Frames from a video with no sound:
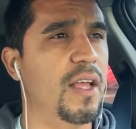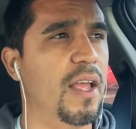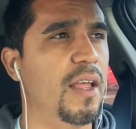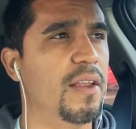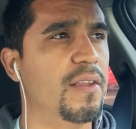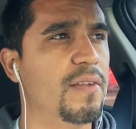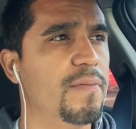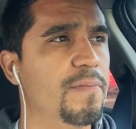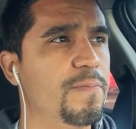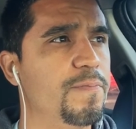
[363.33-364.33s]
and
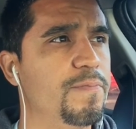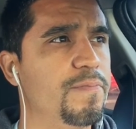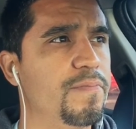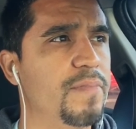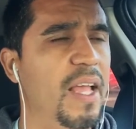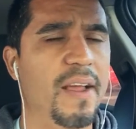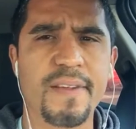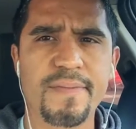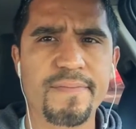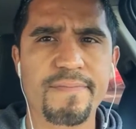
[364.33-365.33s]
yeah.
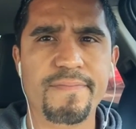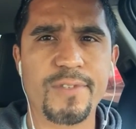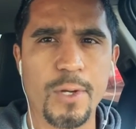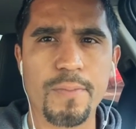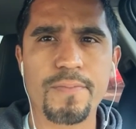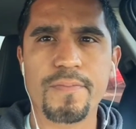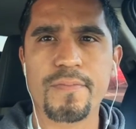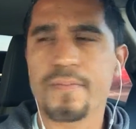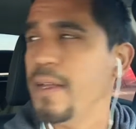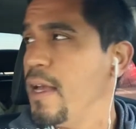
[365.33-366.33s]
So
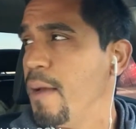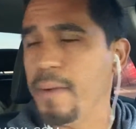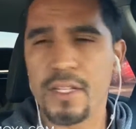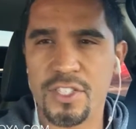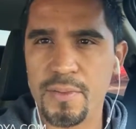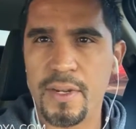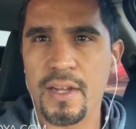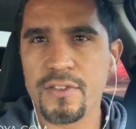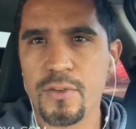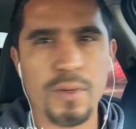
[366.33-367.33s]
I'm at the gym
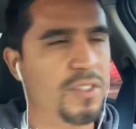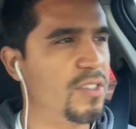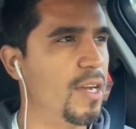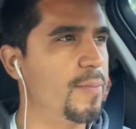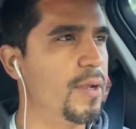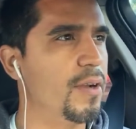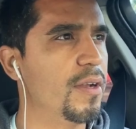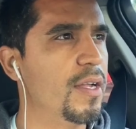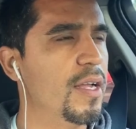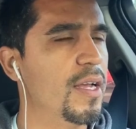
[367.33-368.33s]
now, so we're going to stop here.
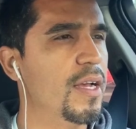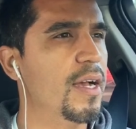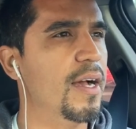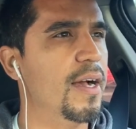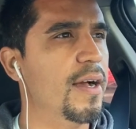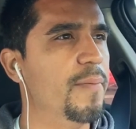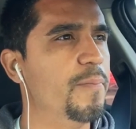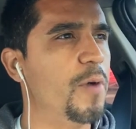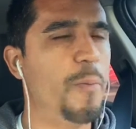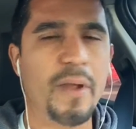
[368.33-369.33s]

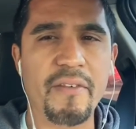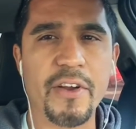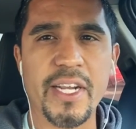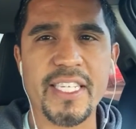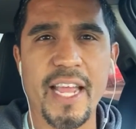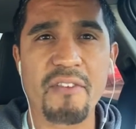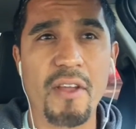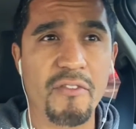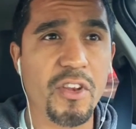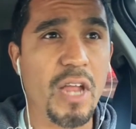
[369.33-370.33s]
Hope you're having a great day. If
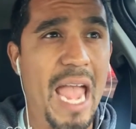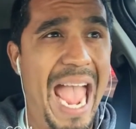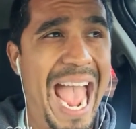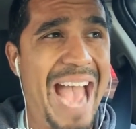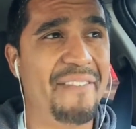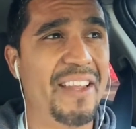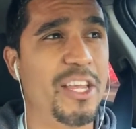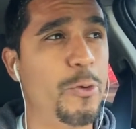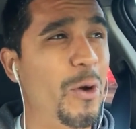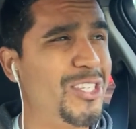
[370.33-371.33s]
you have
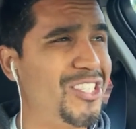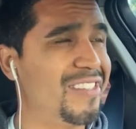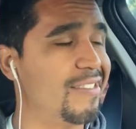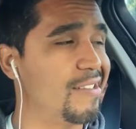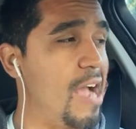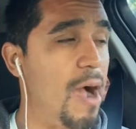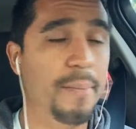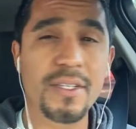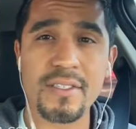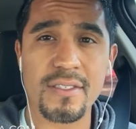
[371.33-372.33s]
any questions,
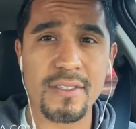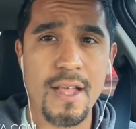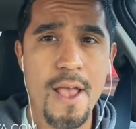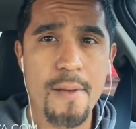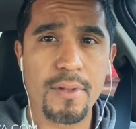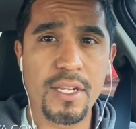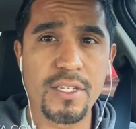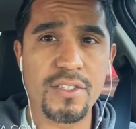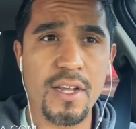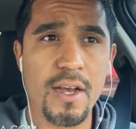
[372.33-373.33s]
comments,
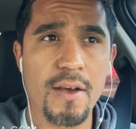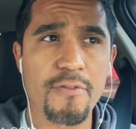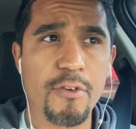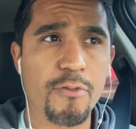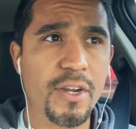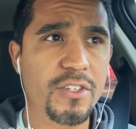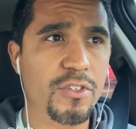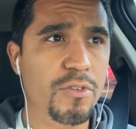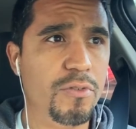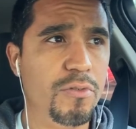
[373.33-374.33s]
please feel free
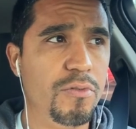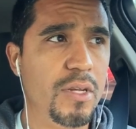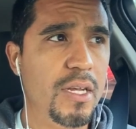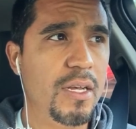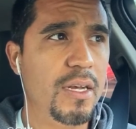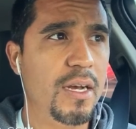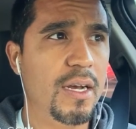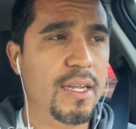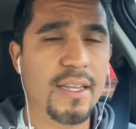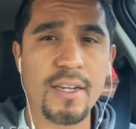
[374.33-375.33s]
to
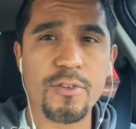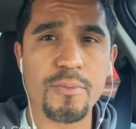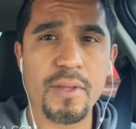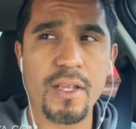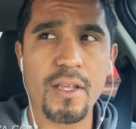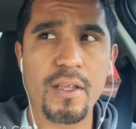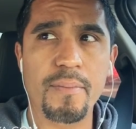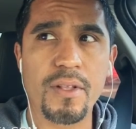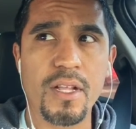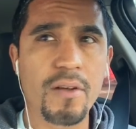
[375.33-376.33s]
connect with me
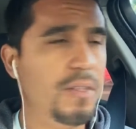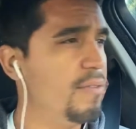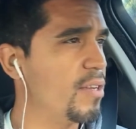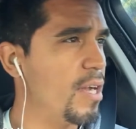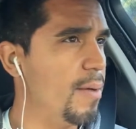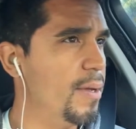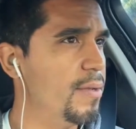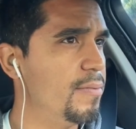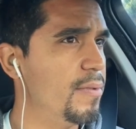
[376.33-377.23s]
below. Leave a comment